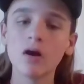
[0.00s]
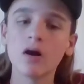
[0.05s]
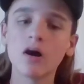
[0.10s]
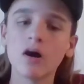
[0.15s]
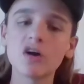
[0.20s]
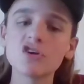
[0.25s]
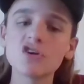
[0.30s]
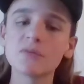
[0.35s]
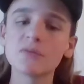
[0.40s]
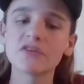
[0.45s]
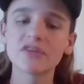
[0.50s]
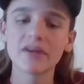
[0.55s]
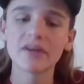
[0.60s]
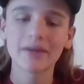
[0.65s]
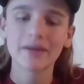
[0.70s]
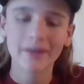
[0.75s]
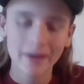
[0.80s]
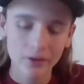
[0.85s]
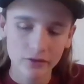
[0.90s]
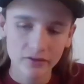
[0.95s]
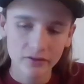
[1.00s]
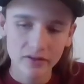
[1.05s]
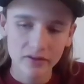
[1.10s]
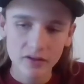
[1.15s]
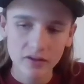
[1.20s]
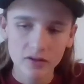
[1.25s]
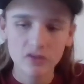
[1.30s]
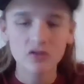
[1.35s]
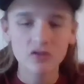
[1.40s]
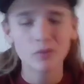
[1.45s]
100%
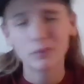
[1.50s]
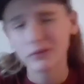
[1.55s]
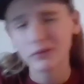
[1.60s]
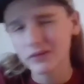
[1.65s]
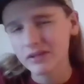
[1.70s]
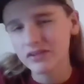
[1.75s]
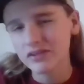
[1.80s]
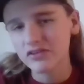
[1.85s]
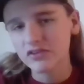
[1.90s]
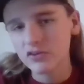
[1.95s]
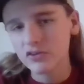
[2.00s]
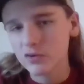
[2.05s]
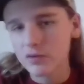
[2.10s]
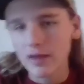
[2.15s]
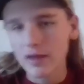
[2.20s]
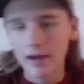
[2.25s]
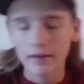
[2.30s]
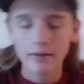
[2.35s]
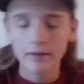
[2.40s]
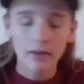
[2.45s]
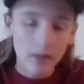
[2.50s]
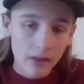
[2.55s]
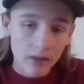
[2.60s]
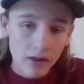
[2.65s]
guaranteed, so please do that.